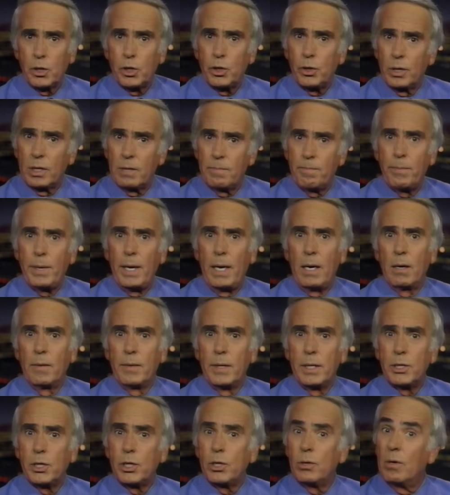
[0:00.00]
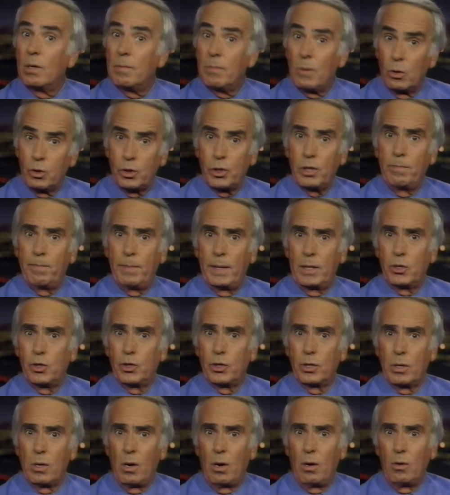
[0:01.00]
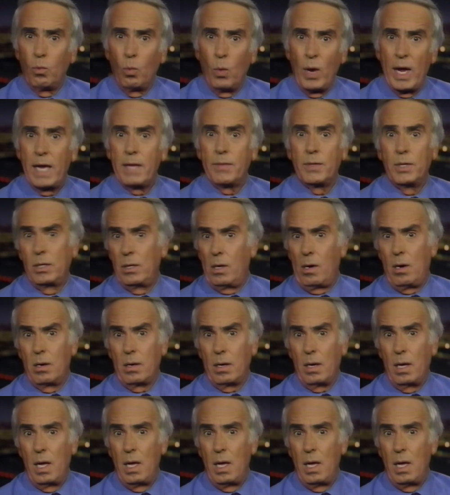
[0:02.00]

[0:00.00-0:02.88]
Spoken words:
to compare this to a motion picture called Wag the Dog,